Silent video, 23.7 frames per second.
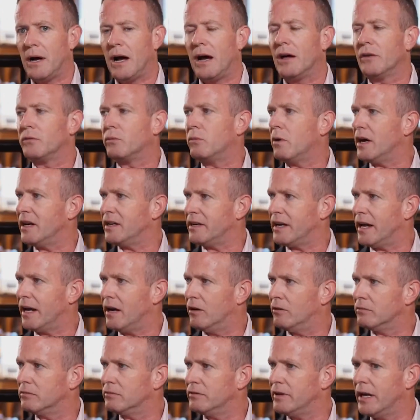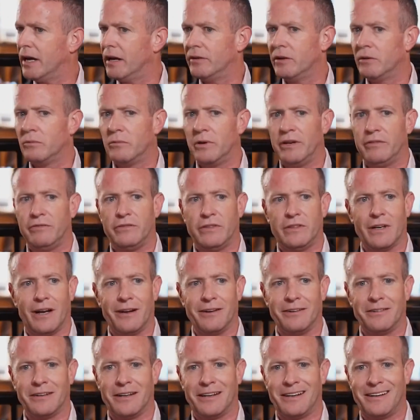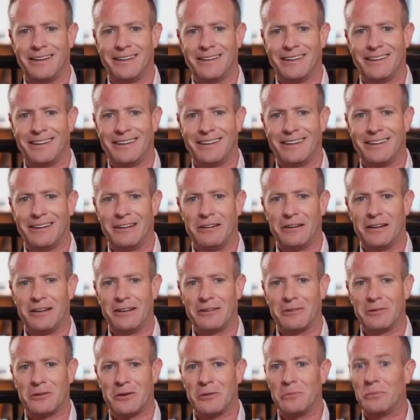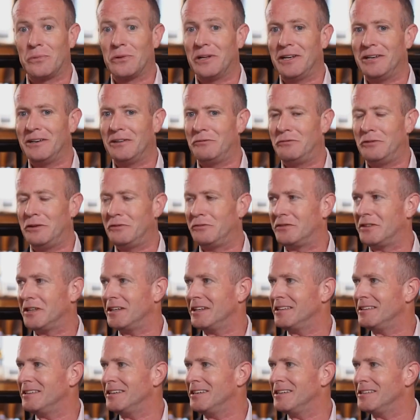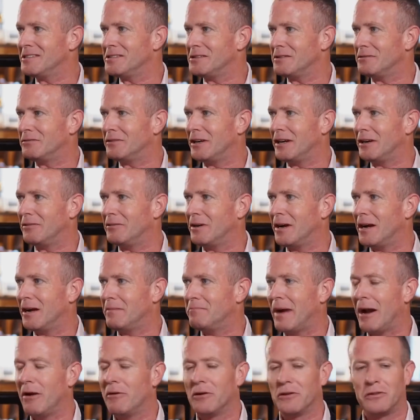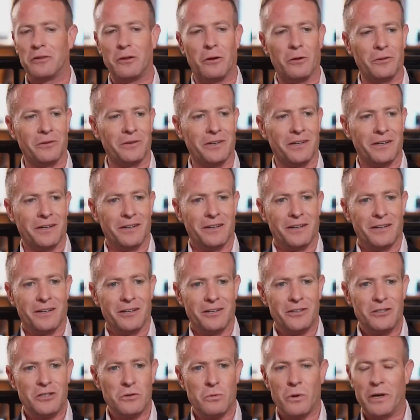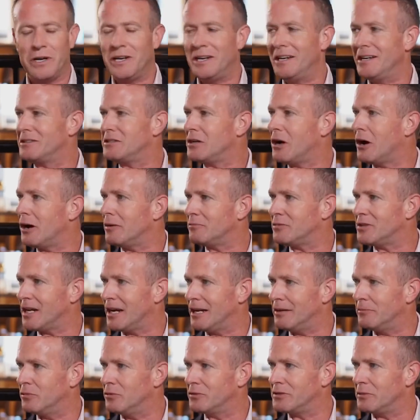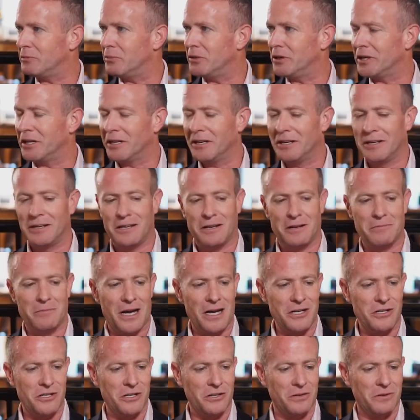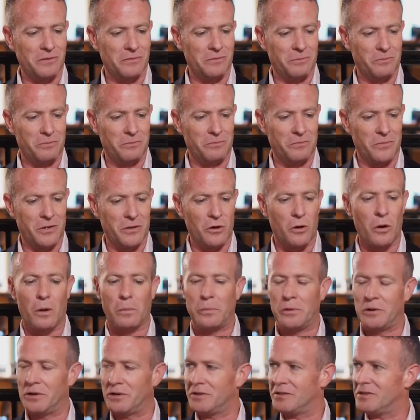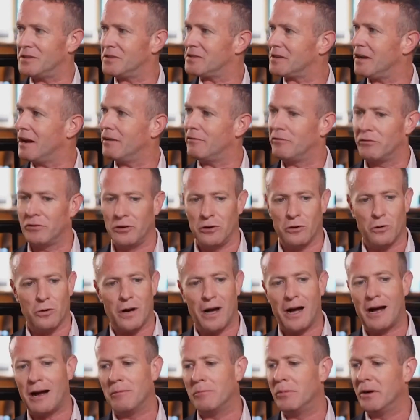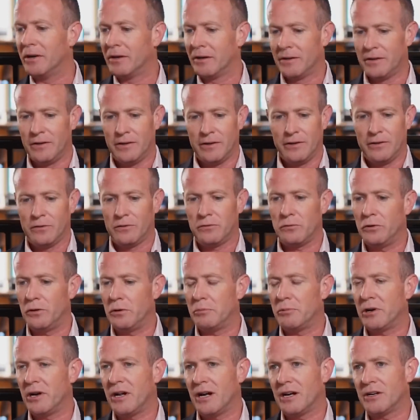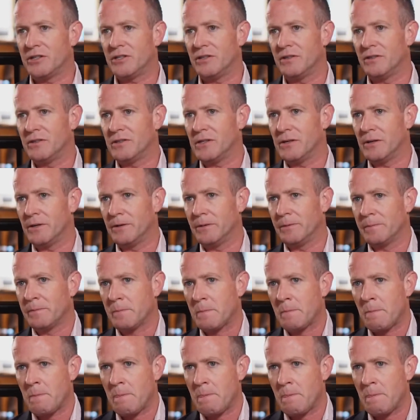pathway now that we've done completed 15 years of our marathon 20-year timetable to bring a major copper discovery or hub through to production. So